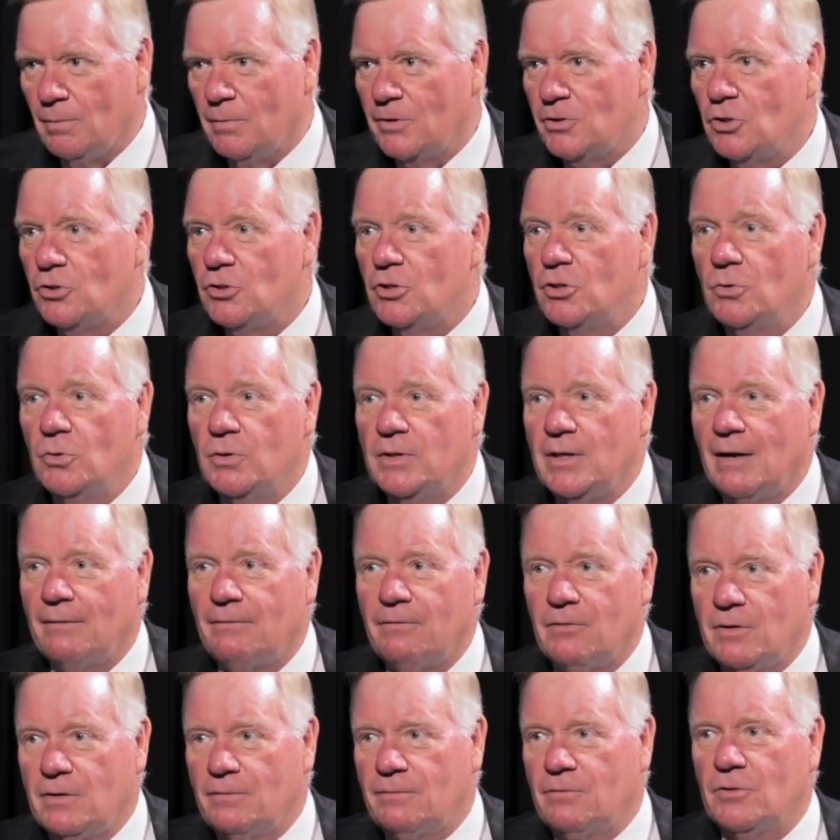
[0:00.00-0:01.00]
But you're doing that
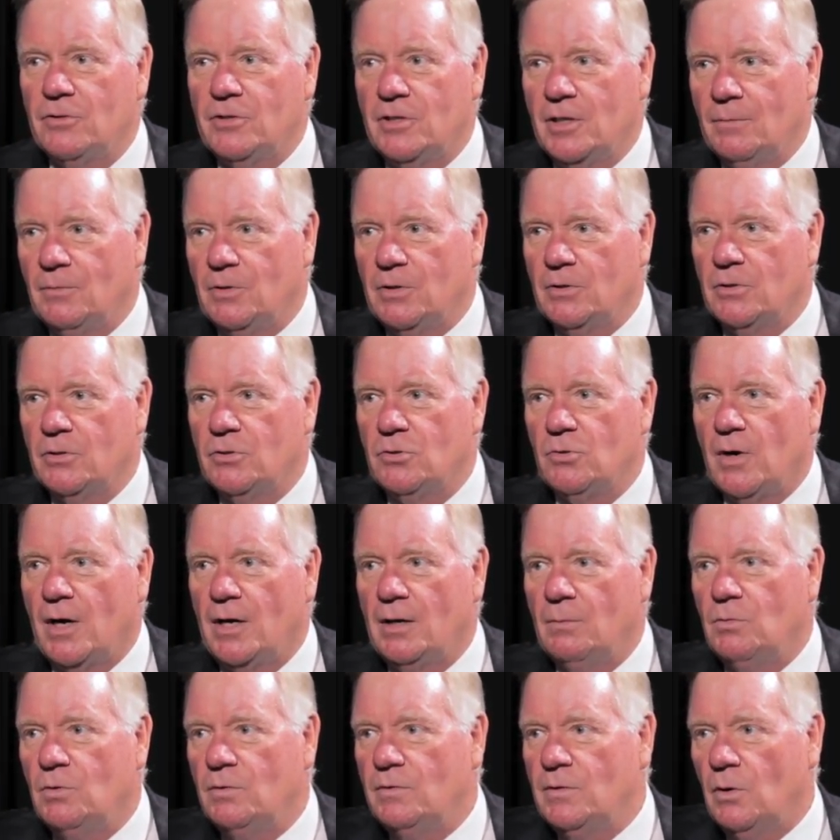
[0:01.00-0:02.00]
for the first team because you're trying
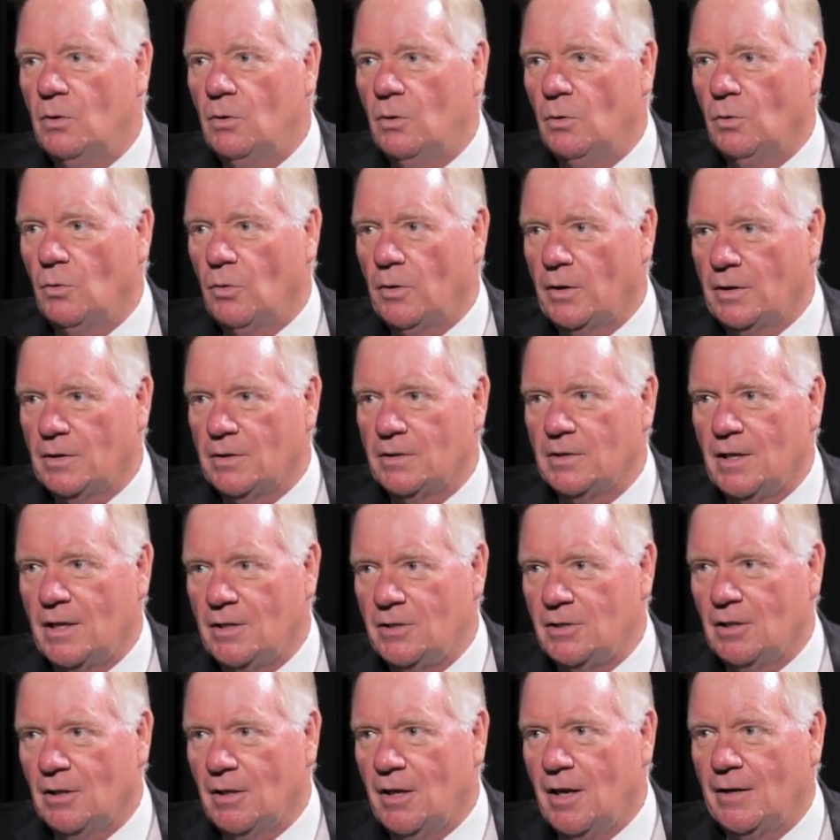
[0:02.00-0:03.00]
to move the whole
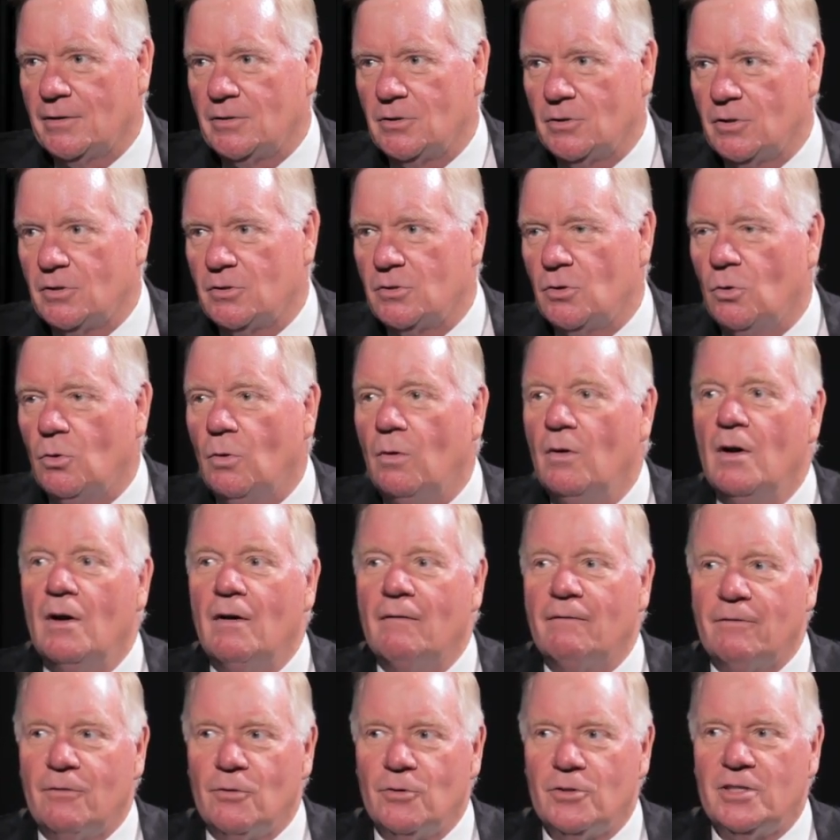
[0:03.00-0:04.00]
organization mm -hmm. along. So this whole
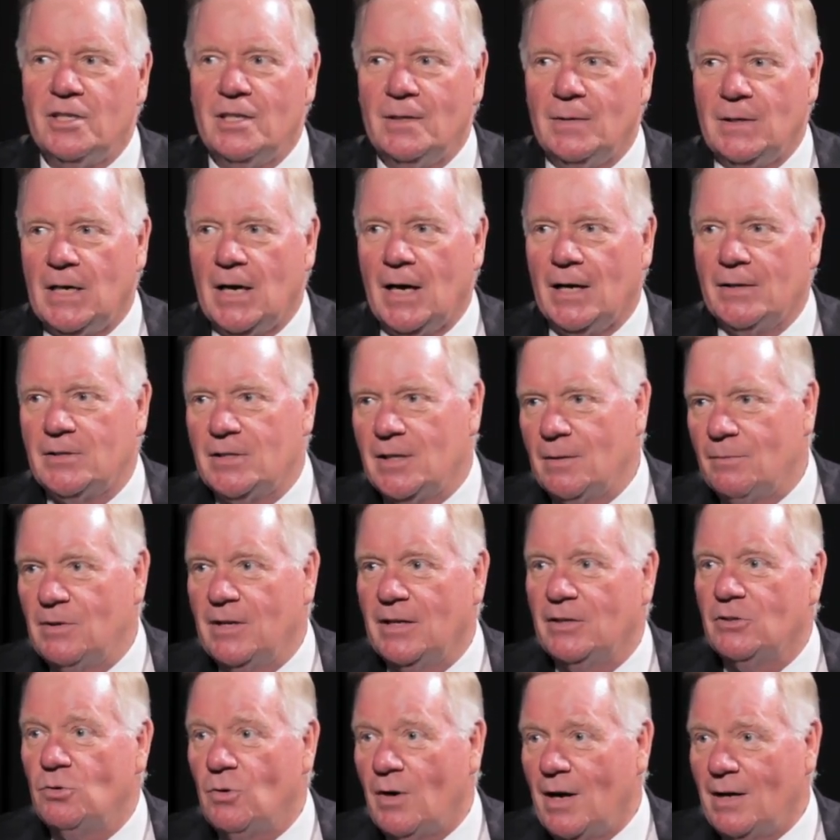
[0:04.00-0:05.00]
first team concept
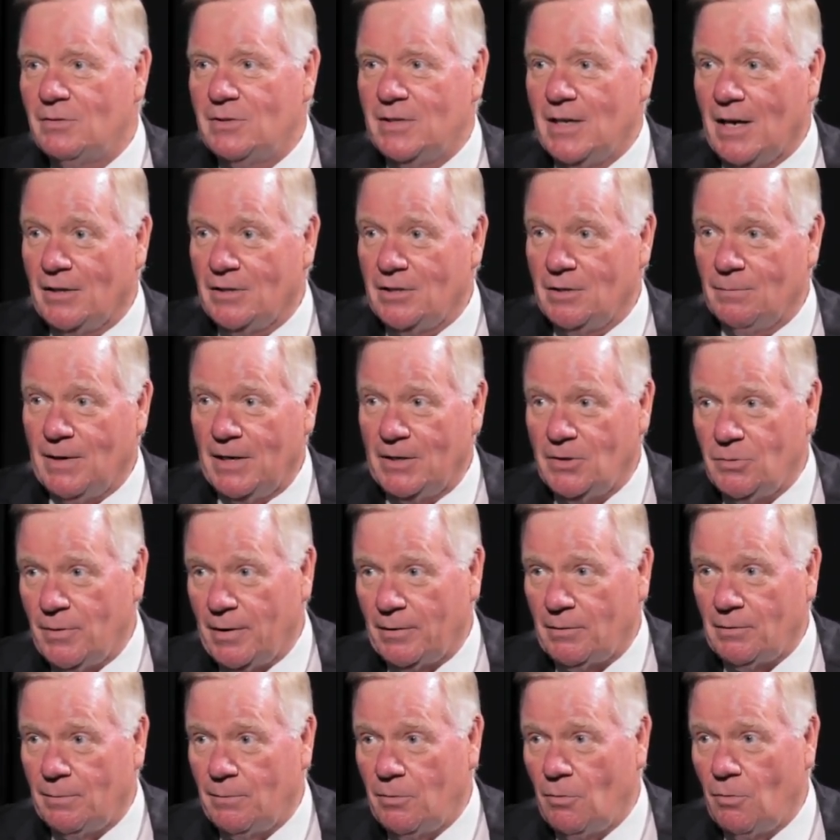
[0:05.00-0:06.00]
then drives down to my
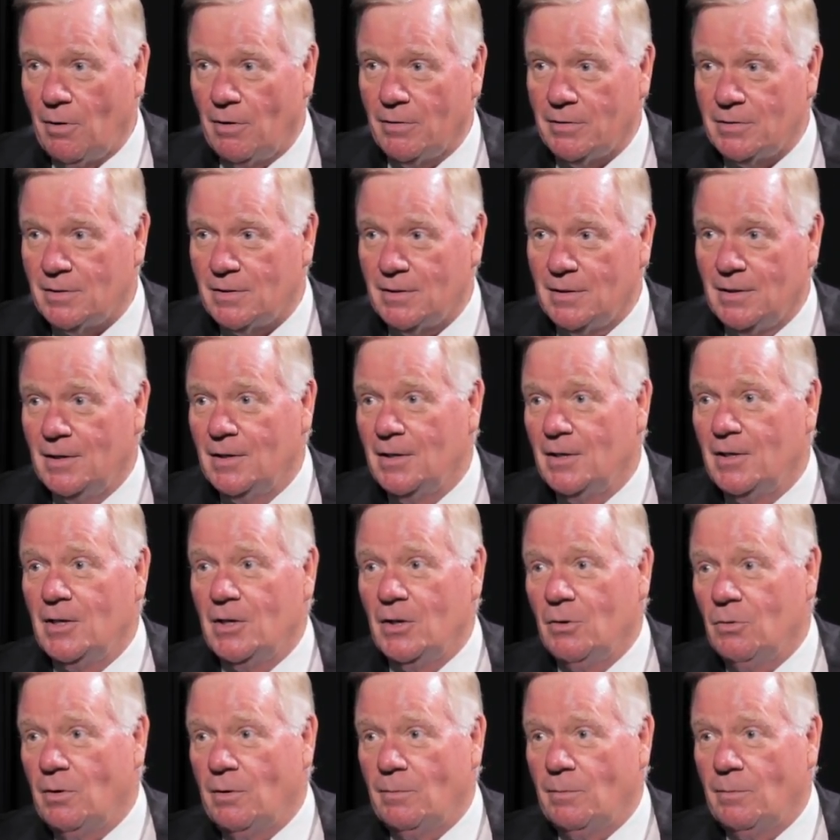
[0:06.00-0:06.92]
direct reports, mm -hmm.